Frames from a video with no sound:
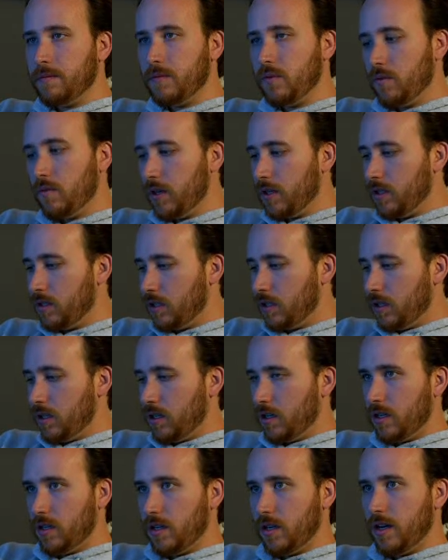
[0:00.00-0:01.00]
going
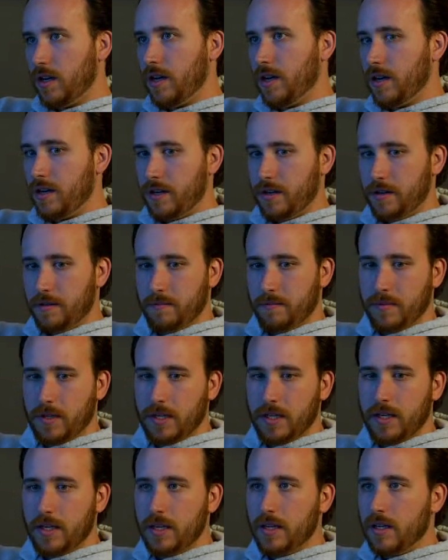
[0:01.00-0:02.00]
to kind
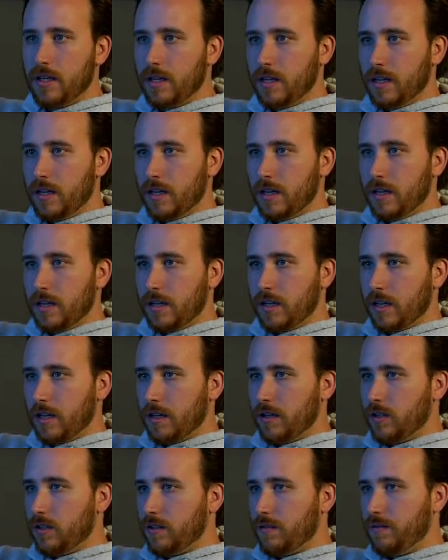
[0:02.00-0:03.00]

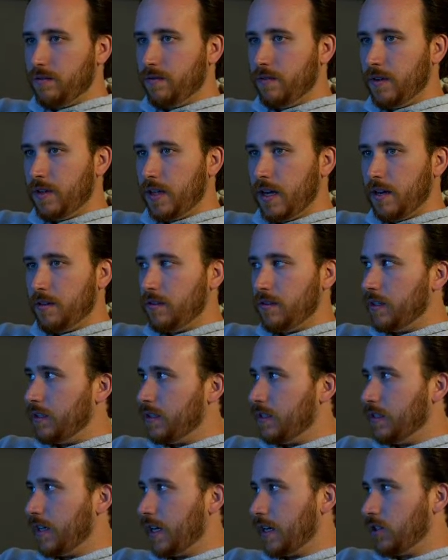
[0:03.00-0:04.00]
of just fill out this
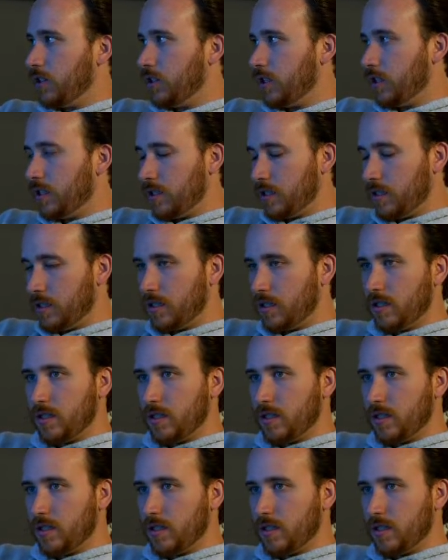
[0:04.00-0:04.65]
section.